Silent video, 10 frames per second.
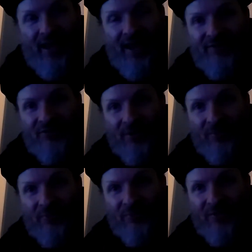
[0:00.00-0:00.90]
And
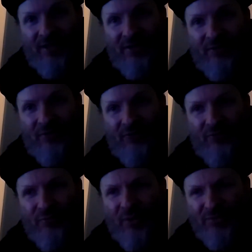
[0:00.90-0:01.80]
some really
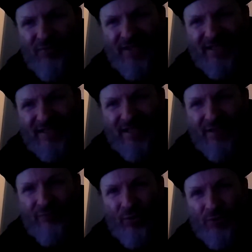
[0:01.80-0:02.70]
relatively
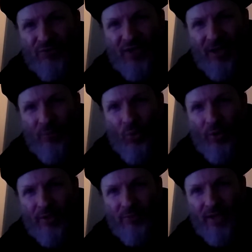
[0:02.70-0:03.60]
clean for its time
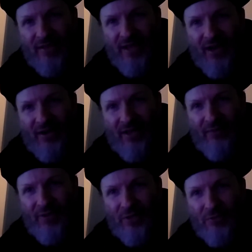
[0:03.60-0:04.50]
organ right there,
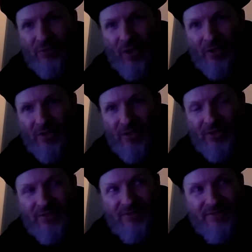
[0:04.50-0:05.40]
kind of
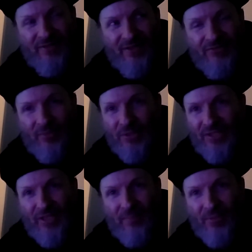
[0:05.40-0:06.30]
interlocking and
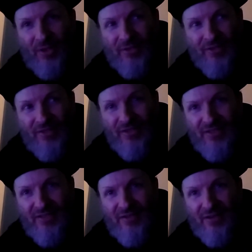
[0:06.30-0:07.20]
doubling up on
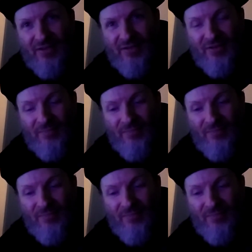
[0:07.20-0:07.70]
the uh,